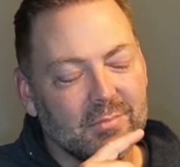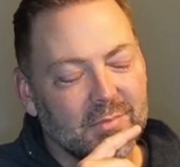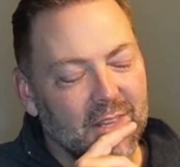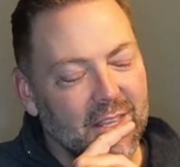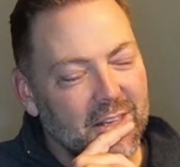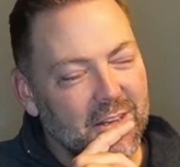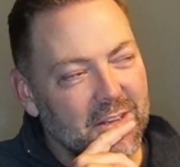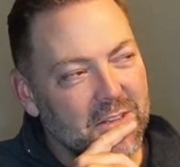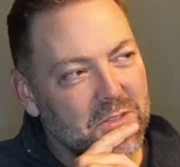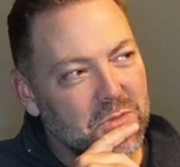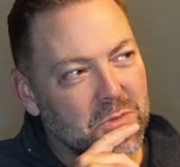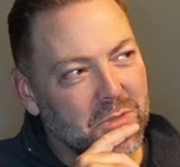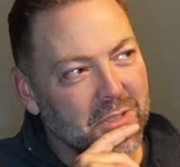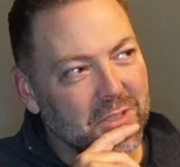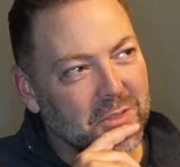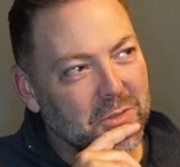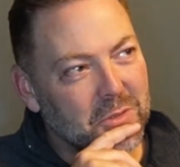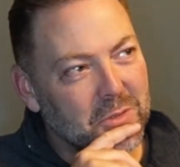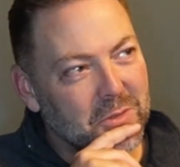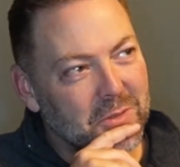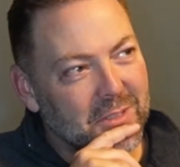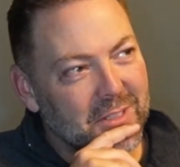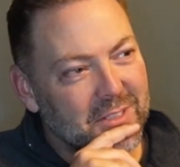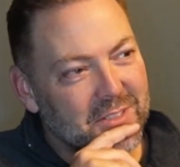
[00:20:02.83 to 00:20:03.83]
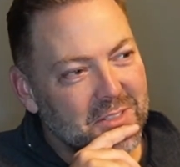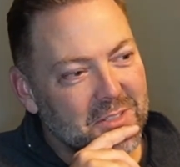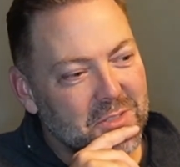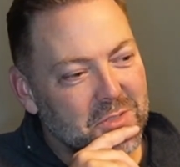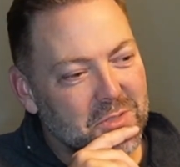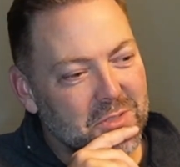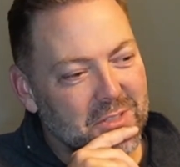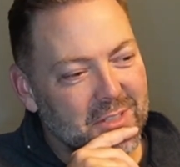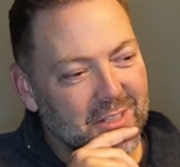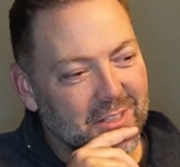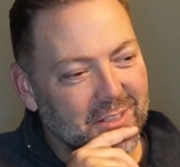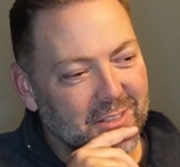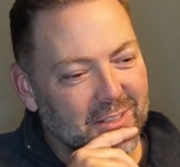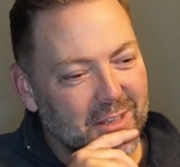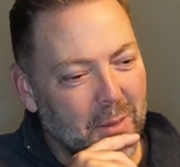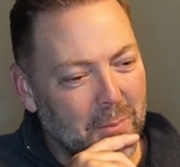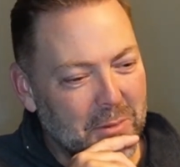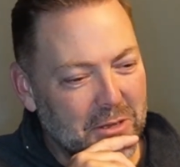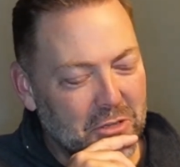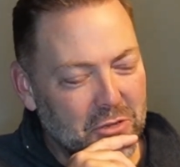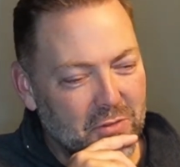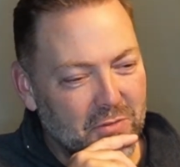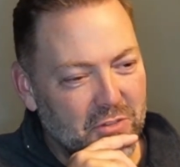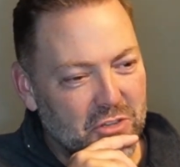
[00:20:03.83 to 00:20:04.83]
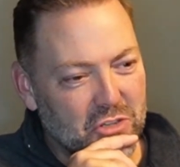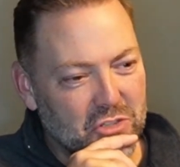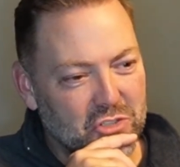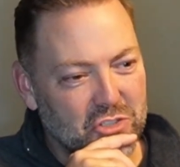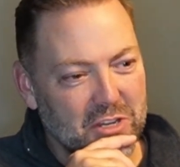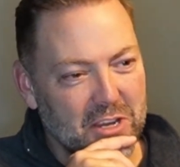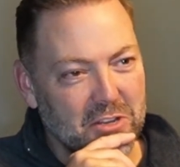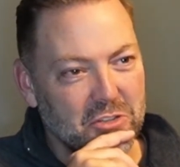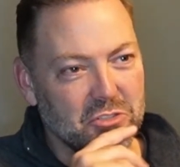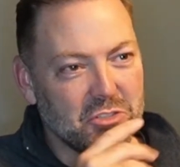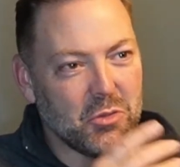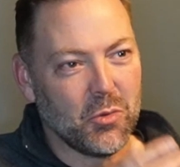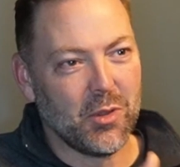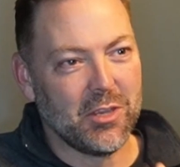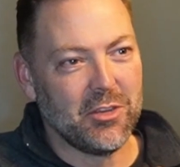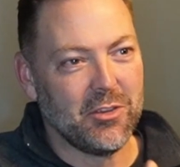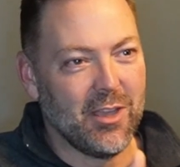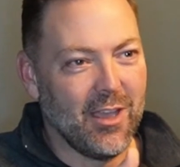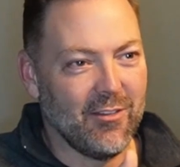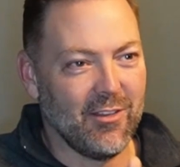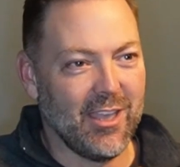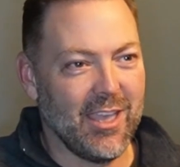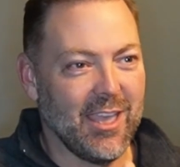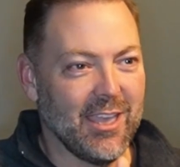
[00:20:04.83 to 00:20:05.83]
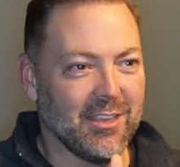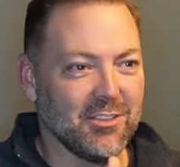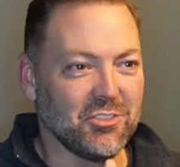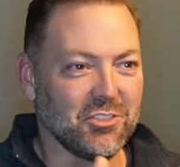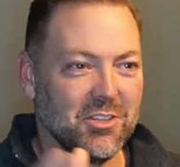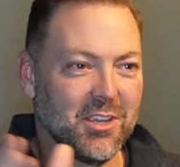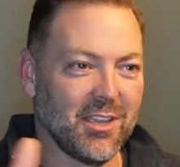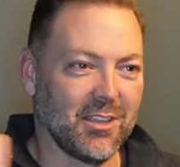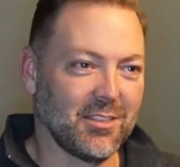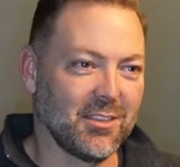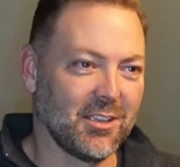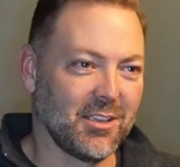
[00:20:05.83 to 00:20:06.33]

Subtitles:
That is really cool. That's interesting. I mean, you've just changed the way you have a handshake.